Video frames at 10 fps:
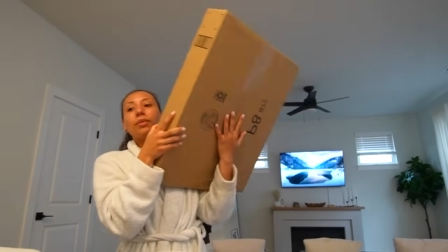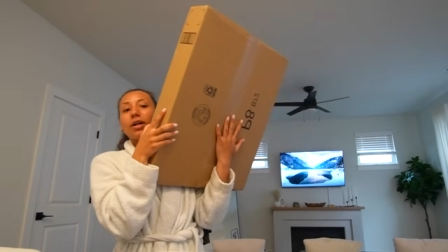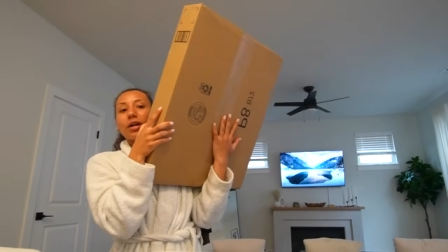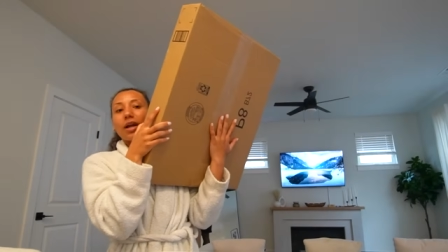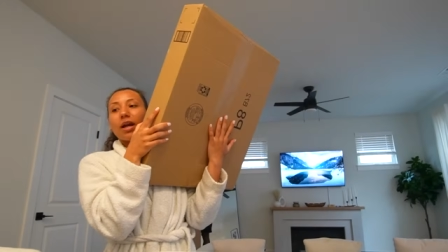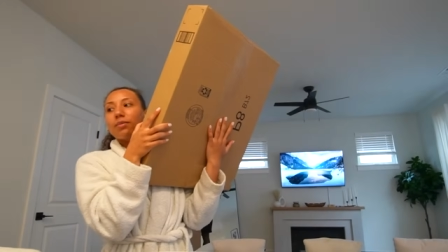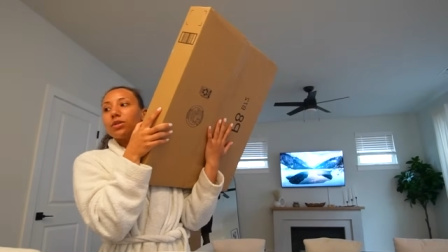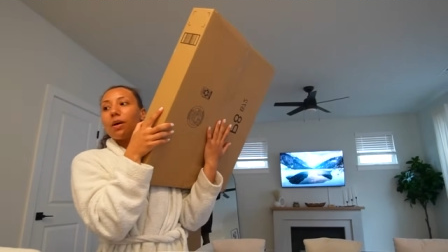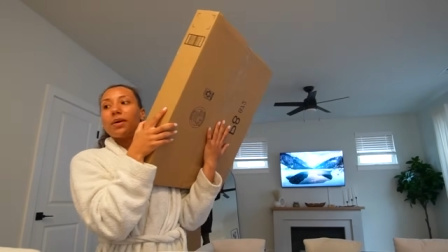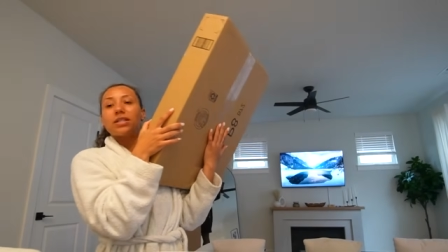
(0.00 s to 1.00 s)
mirror came,
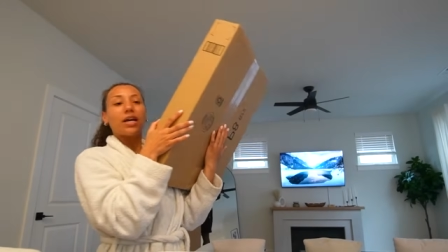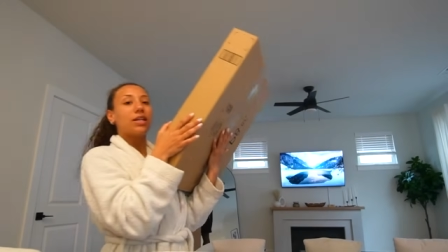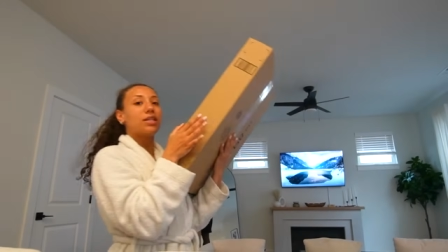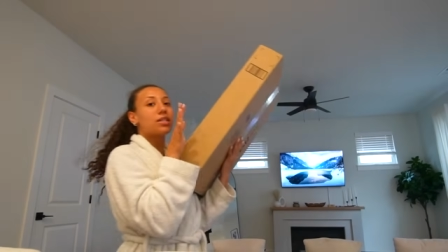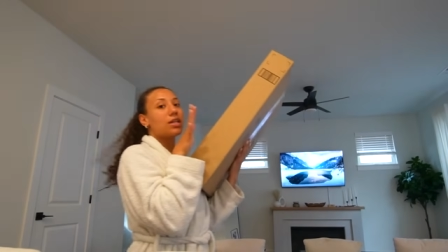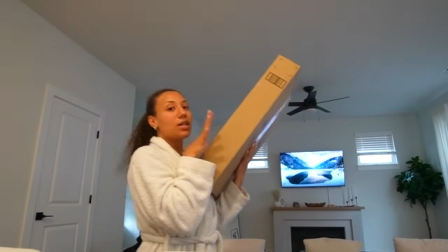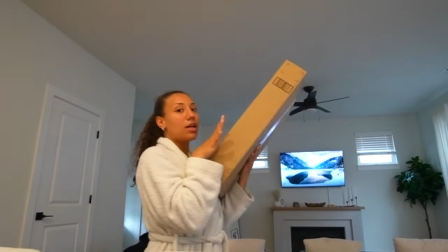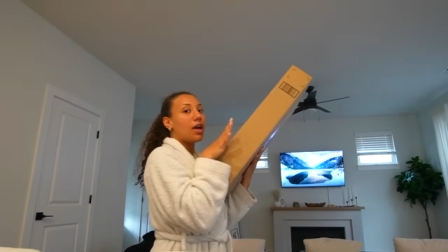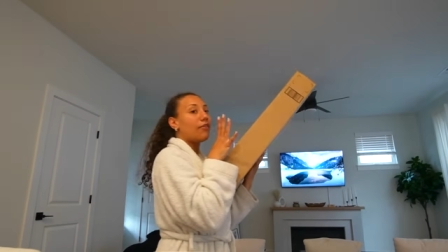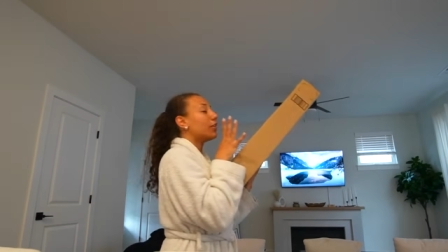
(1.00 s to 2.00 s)
so I'm excited to
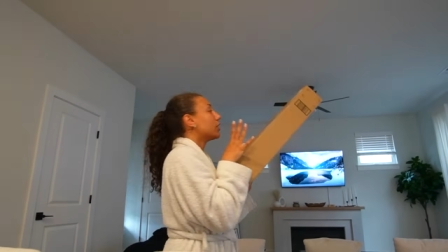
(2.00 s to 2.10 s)
see if